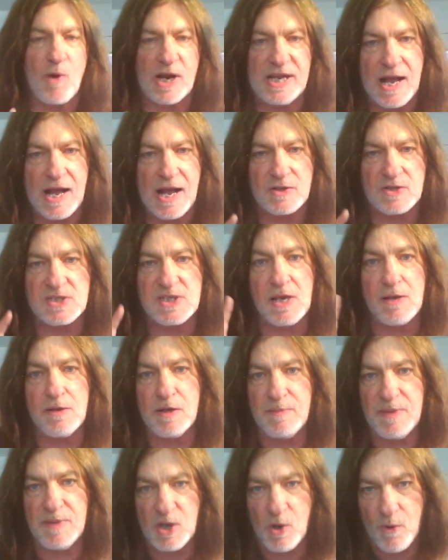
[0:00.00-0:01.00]
working out,
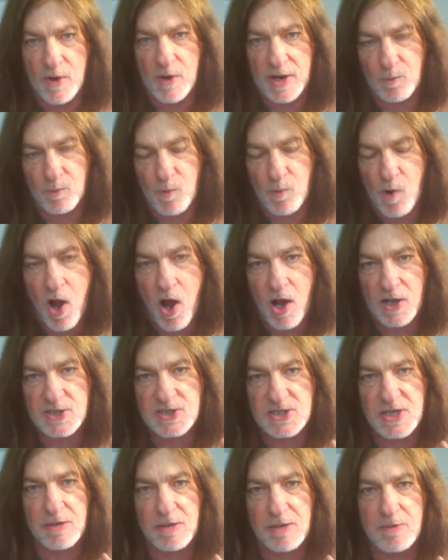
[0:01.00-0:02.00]
seem to be going
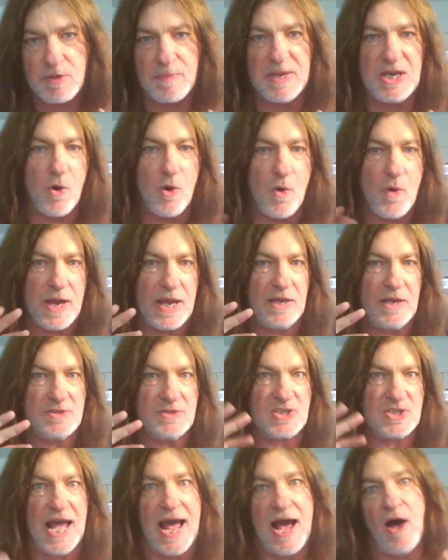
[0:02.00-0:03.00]
wrong, seem to be
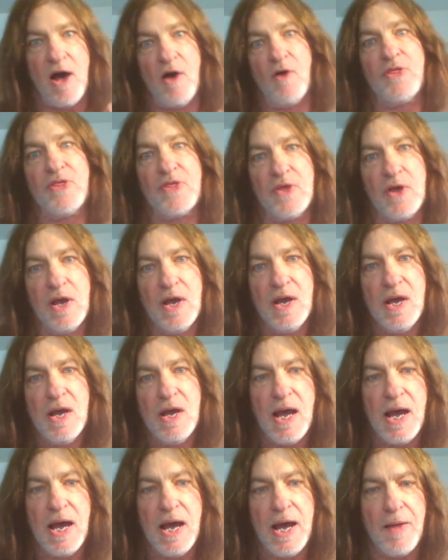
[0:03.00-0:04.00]
going south,
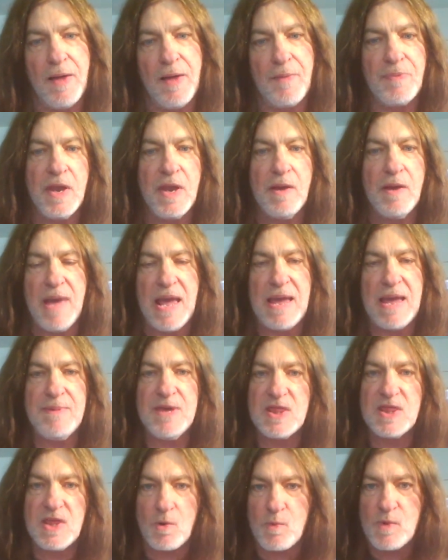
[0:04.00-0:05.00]
um,
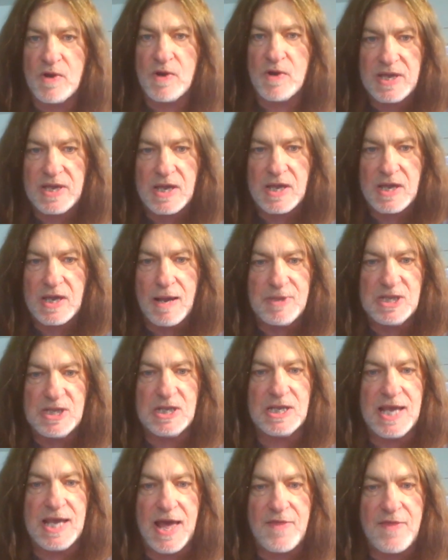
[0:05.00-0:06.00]
maybe they're really coming
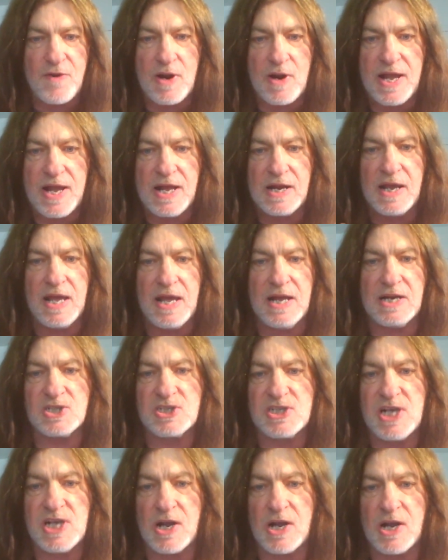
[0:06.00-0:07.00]
together in a, in
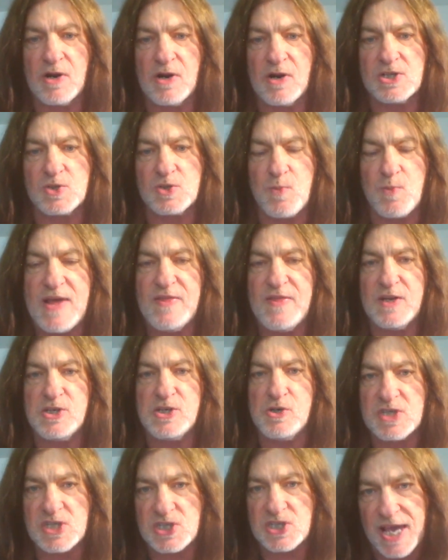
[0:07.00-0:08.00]
a synchronous way
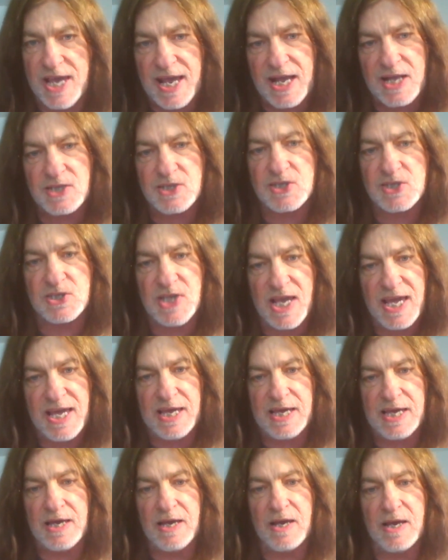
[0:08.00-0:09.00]
that you just can't
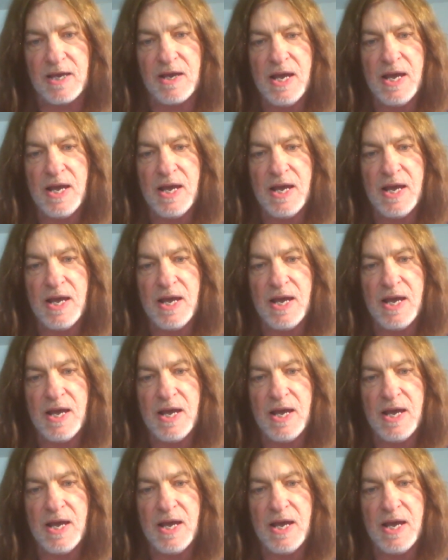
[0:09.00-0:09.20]
see.